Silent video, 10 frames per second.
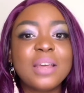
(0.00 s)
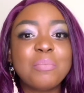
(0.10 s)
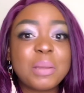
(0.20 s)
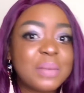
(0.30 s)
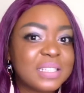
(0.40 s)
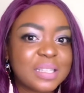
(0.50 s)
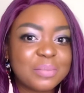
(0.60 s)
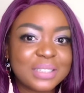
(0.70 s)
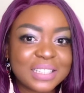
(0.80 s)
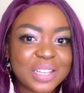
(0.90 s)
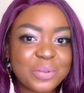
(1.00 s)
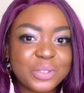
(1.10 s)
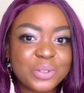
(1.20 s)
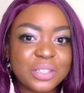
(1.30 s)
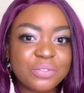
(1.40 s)
Maybe it's something that I will
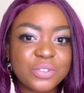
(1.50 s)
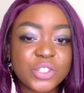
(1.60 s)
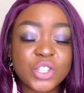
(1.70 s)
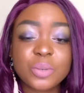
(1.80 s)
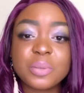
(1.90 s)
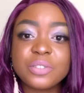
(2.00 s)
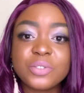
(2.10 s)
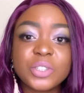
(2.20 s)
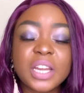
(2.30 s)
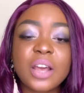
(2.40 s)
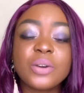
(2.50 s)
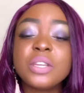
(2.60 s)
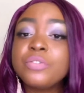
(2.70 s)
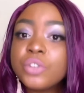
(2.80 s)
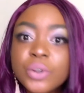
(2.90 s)
do in the future, but for now,
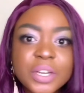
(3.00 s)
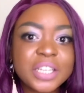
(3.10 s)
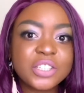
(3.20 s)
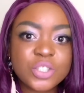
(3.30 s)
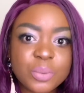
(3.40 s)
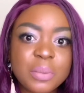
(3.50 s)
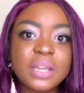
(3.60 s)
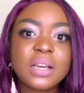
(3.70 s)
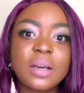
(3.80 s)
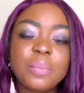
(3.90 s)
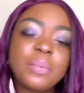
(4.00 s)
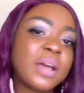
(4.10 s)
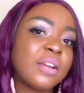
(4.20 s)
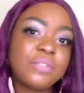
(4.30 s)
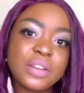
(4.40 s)
if you're into makeup,
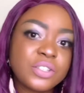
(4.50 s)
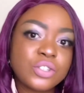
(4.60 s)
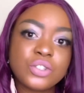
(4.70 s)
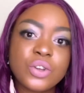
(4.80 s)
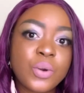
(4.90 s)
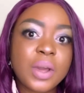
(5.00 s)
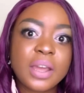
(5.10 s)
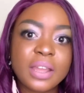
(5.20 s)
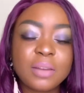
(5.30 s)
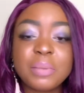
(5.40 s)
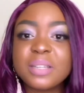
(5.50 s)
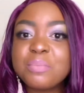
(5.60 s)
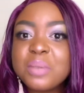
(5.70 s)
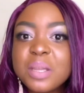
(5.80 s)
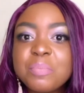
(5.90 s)
I advise you to go ahead,
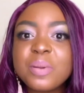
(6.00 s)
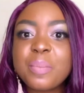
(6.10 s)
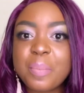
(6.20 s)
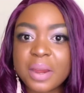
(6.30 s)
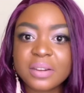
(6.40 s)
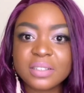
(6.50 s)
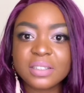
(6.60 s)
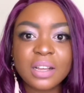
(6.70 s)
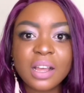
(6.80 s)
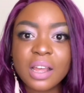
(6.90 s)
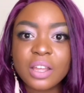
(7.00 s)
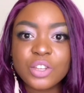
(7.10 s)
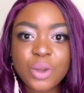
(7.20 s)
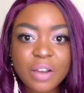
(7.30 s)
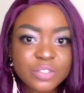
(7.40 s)
but be prepared.
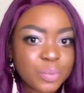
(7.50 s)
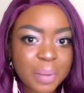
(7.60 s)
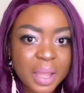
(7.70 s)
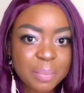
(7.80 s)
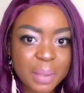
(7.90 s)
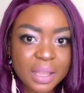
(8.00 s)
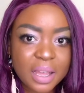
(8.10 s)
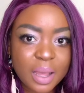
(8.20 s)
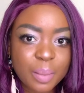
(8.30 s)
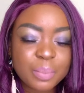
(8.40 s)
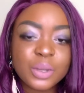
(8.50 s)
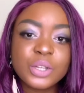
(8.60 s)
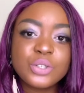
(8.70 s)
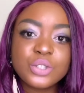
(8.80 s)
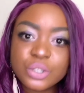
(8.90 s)
You have to buy makeup
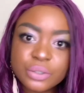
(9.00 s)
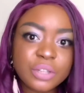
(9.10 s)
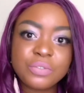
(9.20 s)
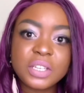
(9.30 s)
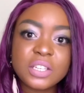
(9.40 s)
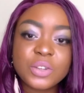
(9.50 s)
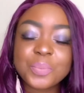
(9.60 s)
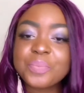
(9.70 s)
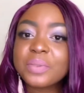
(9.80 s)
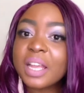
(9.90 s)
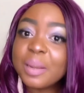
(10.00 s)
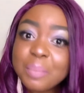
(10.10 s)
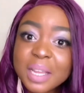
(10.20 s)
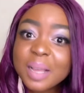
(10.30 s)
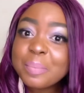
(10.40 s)
to shoot the video, and
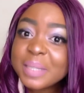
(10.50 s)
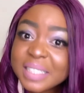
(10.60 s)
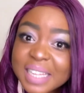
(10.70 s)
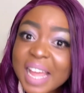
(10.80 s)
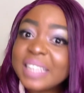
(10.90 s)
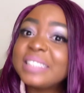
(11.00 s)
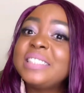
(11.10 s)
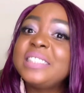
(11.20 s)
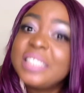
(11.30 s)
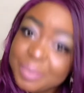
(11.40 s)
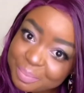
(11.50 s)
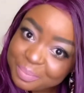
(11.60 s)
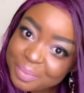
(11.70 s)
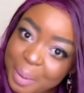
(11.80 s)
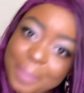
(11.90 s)
makeup is not cheap.
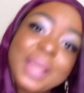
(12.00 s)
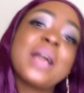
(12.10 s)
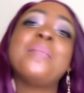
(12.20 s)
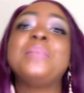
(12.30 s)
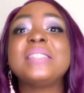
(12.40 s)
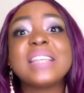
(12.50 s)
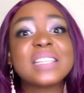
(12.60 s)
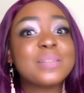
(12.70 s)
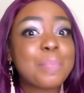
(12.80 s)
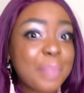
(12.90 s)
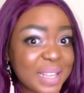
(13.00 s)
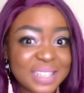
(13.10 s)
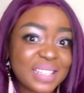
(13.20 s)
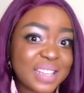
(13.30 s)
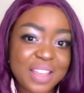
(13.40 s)
Makeup is
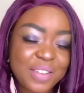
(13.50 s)
expensive.